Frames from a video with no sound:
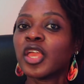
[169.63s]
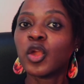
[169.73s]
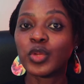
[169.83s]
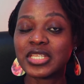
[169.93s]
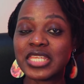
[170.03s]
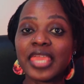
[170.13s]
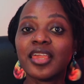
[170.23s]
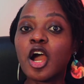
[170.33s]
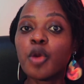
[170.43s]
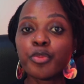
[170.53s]
We
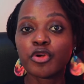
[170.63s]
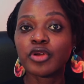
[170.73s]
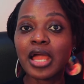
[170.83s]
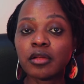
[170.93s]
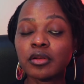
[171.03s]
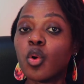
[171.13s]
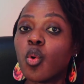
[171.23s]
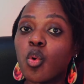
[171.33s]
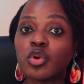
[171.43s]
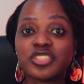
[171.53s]
take our pronoun
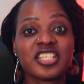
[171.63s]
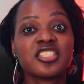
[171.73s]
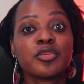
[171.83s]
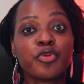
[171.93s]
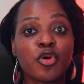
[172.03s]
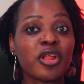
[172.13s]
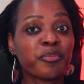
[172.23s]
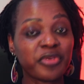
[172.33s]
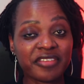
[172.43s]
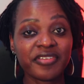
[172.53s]
or just the
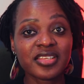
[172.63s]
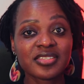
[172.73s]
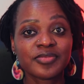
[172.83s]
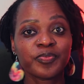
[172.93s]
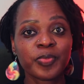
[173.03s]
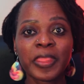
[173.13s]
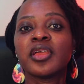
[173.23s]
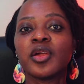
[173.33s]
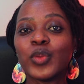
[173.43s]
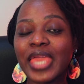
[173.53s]
pronoun prefix.
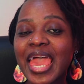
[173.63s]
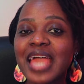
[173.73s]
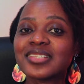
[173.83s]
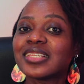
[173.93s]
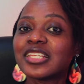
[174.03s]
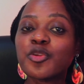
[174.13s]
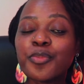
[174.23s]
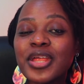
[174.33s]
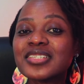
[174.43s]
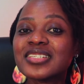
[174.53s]
We add the little
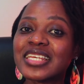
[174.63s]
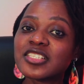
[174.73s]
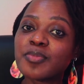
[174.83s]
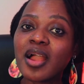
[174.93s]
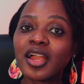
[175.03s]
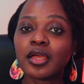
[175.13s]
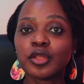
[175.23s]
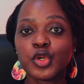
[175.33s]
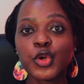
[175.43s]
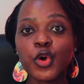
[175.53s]
present tense marker,
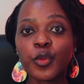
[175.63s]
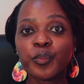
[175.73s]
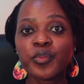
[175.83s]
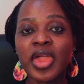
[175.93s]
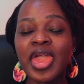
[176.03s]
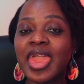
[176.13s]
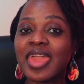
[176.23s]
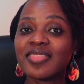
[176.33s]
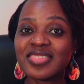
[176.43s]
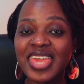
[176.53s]
no,
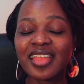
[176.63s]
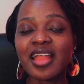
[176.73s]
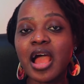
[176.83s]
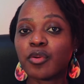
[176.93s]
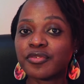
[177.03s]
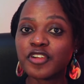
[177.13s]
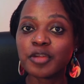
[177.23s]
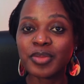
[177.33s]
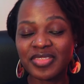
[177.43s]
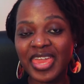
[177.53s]
and then our
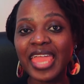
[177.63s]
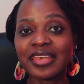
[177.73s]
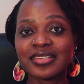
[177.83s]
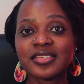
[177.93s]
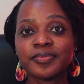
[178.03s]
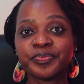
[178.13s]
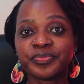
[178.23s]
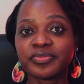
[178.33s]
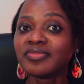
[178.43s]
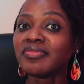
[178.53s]
verb at the end.
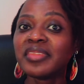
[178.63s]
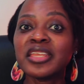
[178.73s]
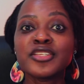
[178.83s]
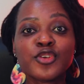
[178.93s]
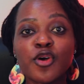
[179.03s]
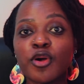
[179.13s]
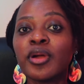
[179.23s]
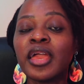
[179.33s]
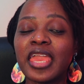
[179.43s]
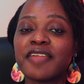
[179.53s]

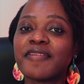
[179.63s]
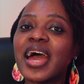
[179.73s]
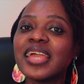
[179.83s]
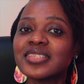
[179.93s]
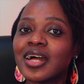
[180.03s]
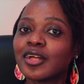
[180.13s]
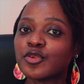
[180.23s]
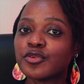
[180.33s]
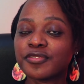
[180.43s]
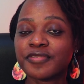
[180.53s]
So if I tell
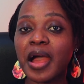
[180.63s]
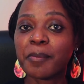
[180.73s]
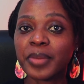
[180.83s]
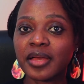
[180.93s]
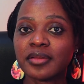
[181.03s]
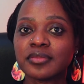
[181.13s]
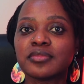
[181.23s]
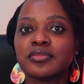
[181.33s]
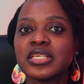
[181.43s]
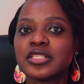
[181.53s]
you famba
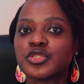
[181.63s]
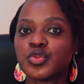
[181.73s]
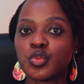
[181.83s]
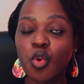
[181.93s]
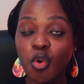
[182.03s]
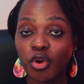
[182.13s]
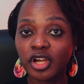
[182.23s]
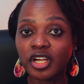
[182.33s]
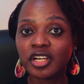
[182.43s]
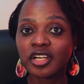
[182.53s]
means
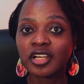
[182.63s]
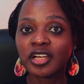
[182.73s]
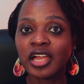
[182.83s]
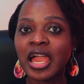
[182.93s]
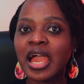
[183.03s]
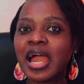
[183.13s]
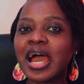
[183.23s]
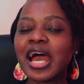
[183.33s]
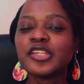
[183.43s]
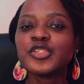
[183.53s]
walk,
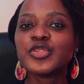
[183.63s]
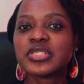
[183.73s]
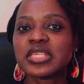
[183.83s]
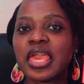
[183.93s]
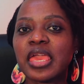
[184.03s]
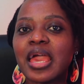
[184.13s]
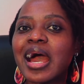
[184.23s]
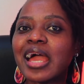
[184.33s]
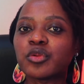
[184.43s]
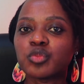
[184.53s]
how do you say
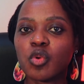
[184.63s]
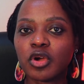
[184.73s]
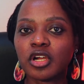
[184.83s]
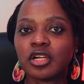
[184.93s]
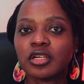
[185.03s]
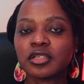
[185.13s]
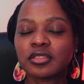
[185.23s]
I walk?